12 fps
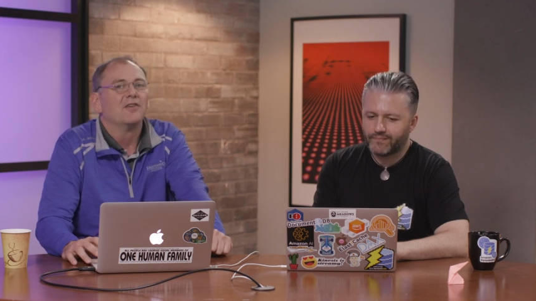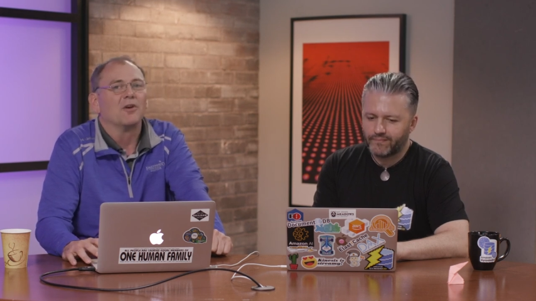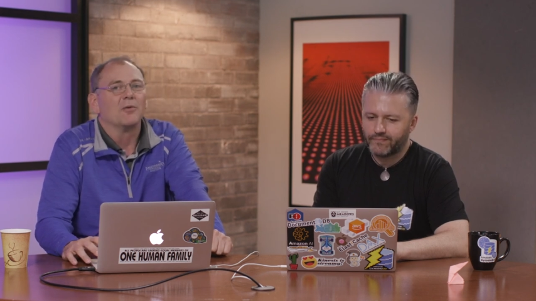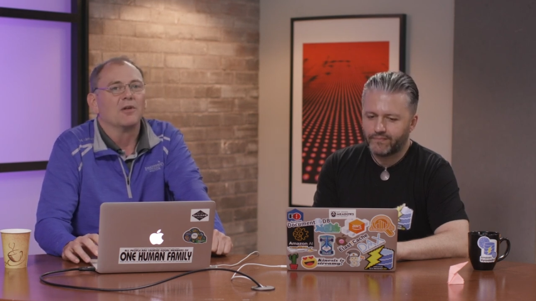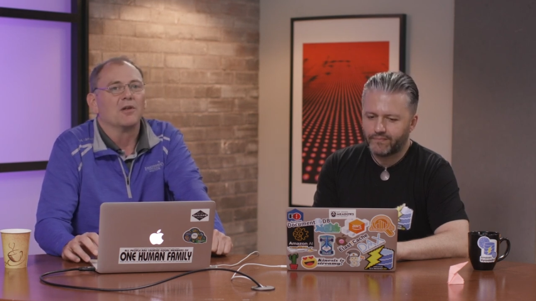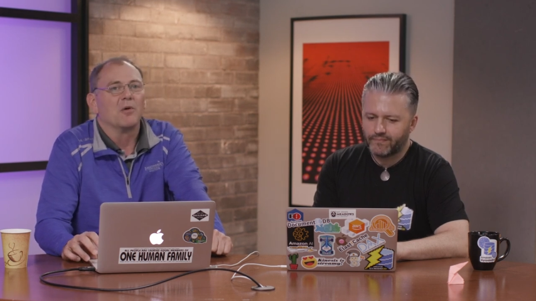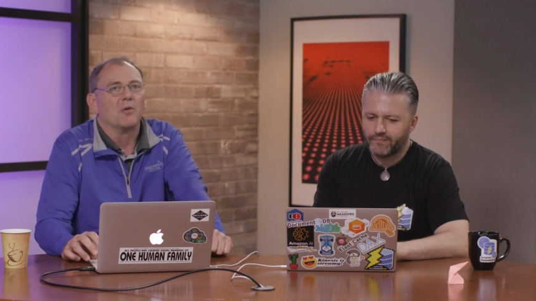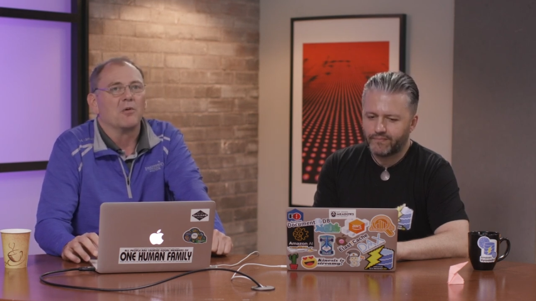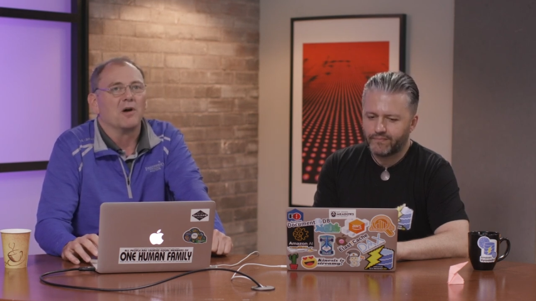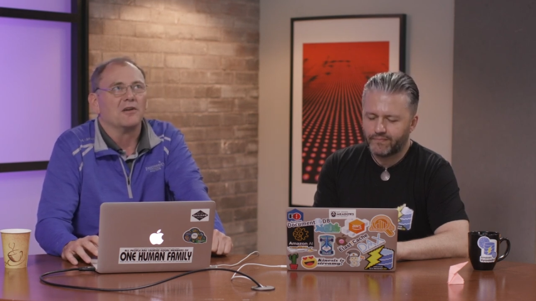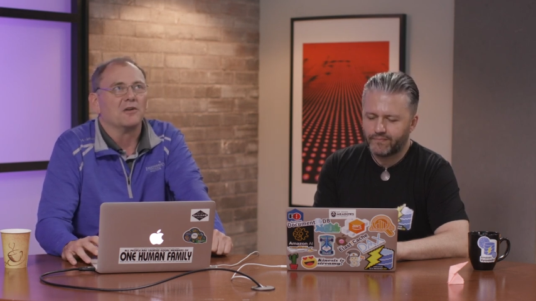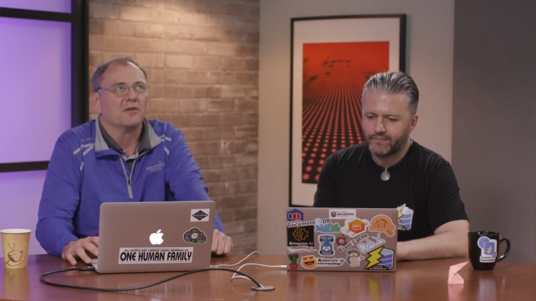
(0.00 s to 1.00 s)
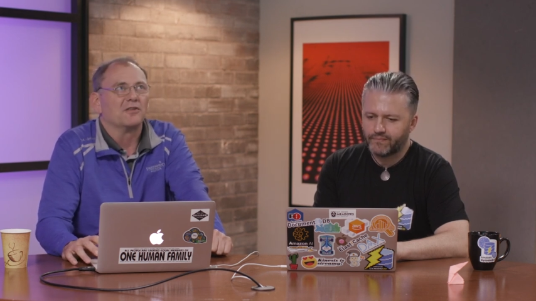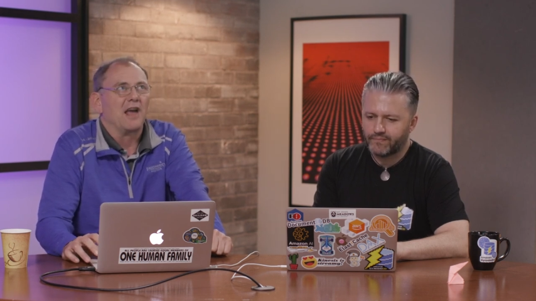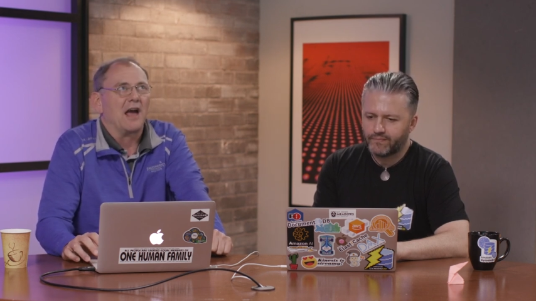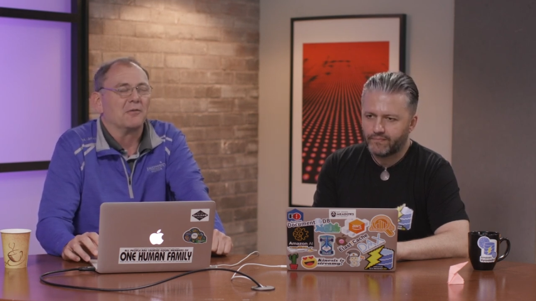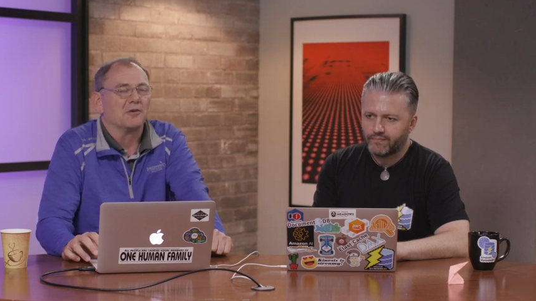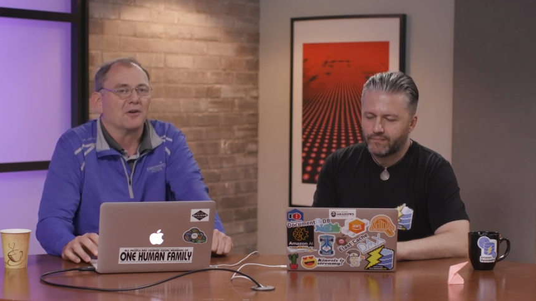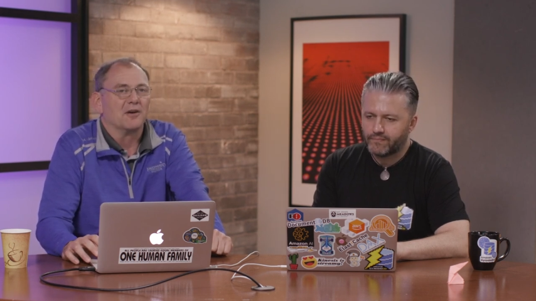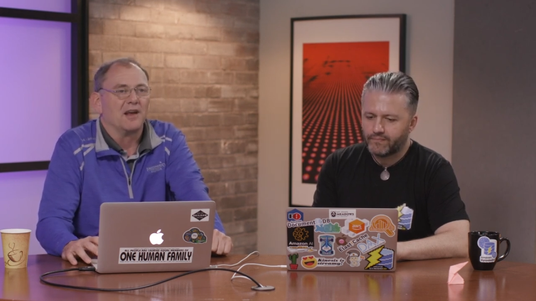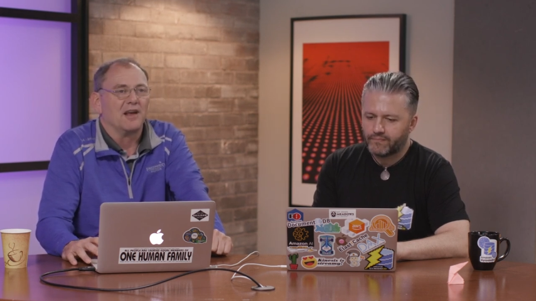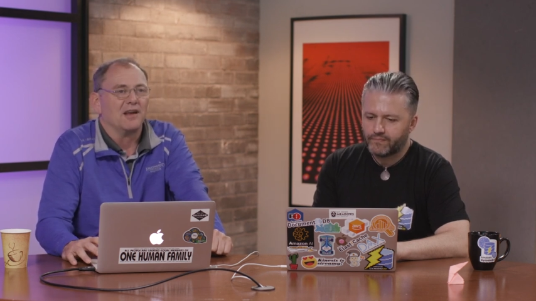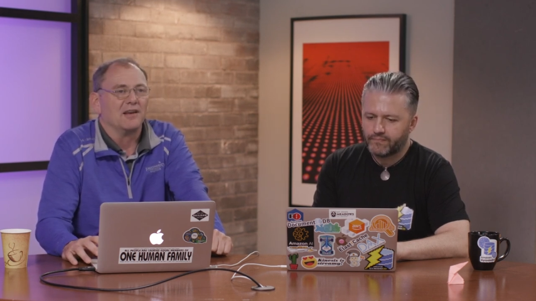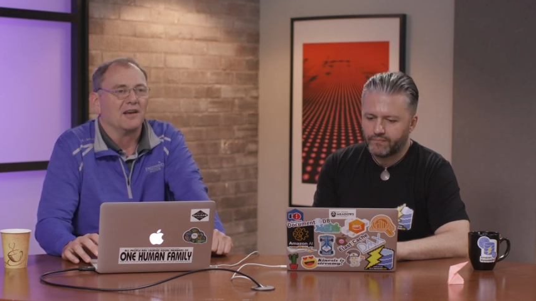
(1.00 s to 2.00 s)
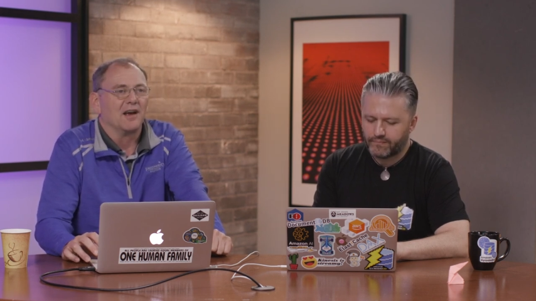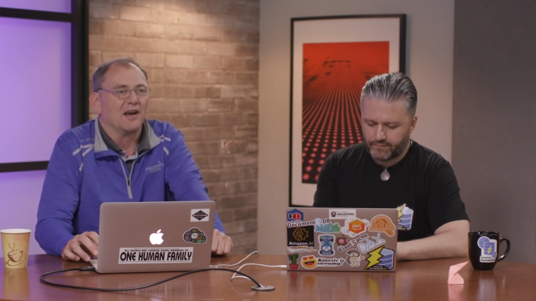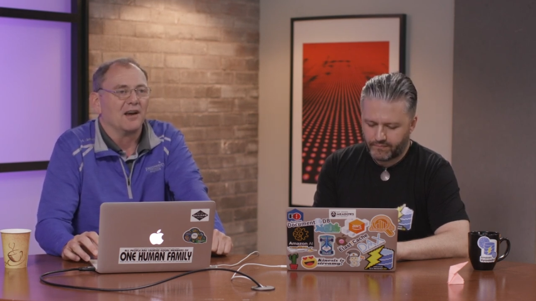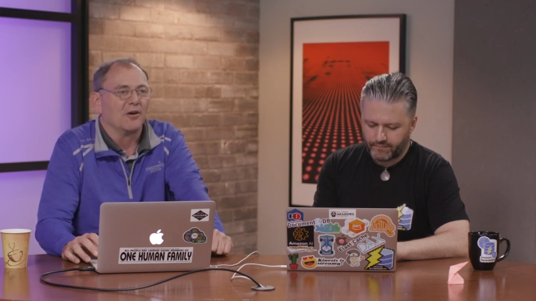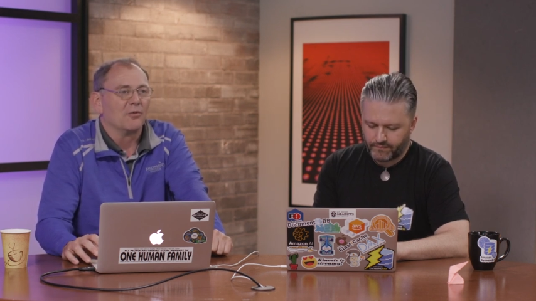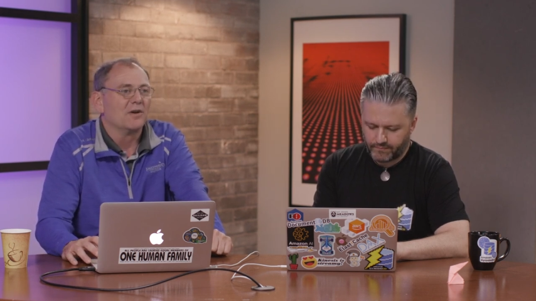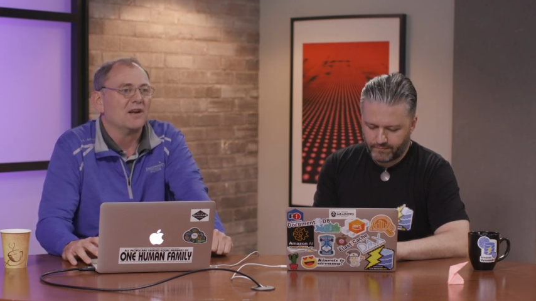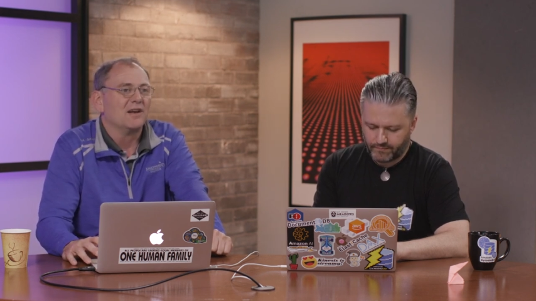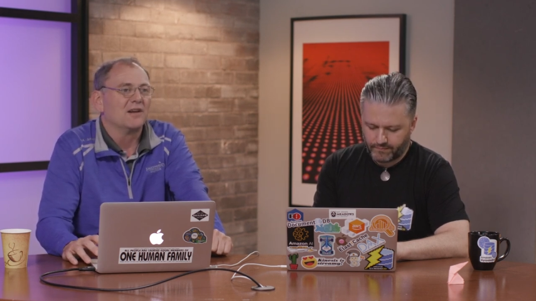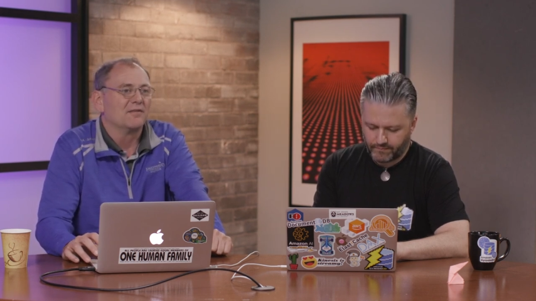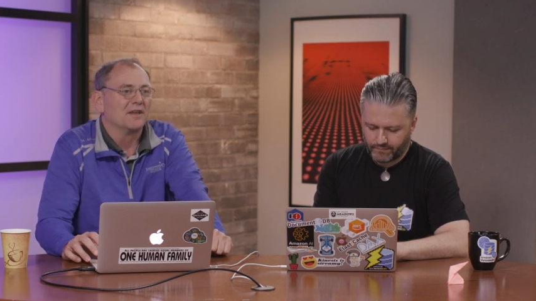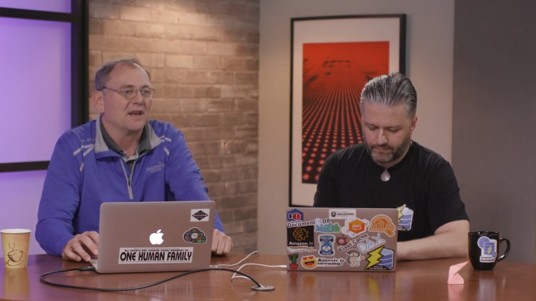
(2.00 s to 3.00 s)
Speaker 1: So really, what we want to do is capture a, uh, a read of